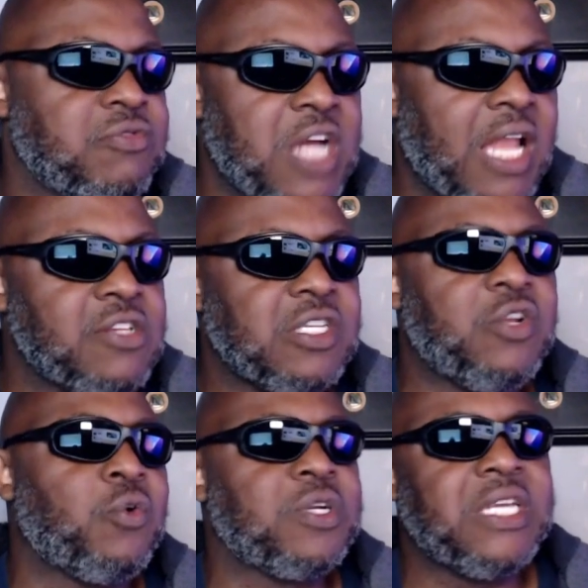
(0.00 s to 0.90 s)
of dollars in
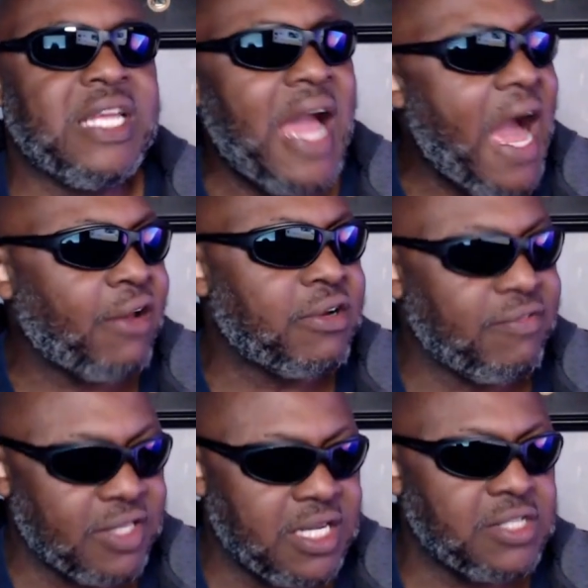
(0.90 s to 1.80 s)
order to get out of
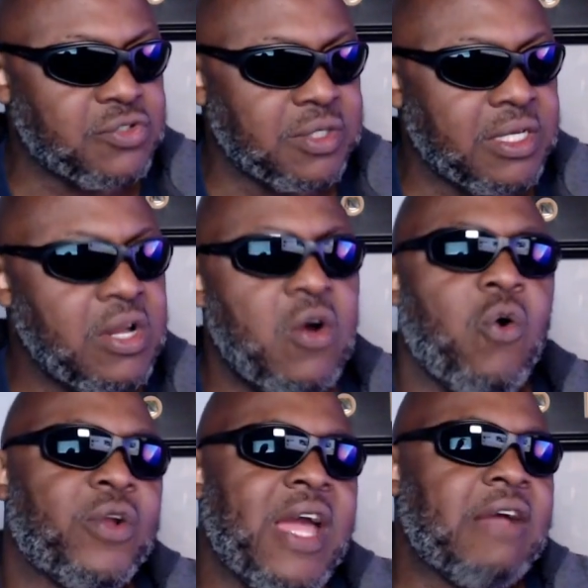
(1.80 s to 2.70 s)
the country
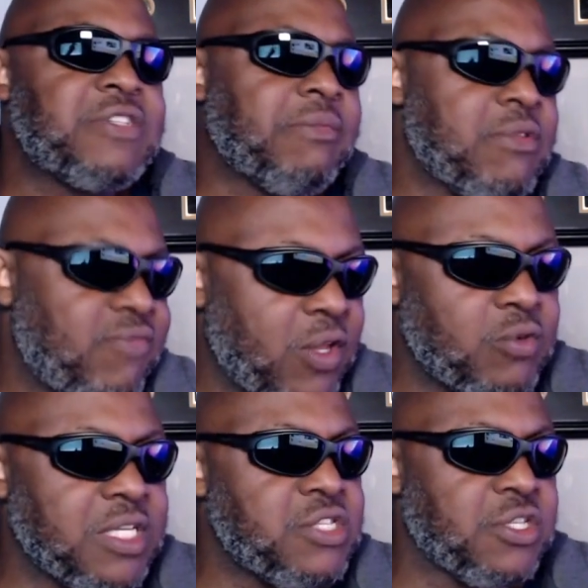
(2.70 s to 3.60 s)
or to have something
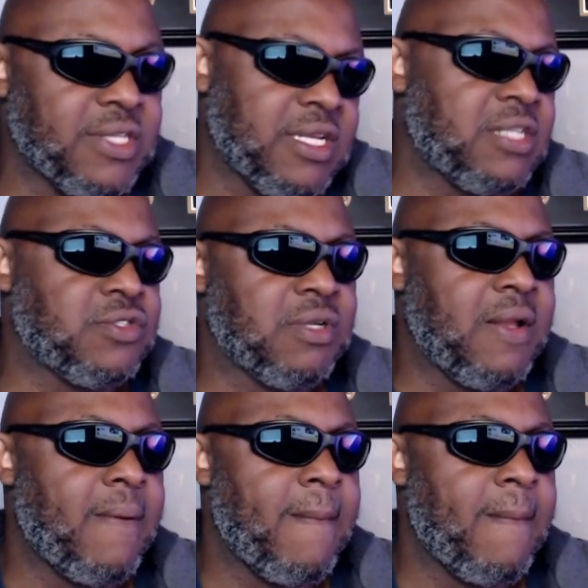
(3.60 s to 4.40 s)
flown into the country.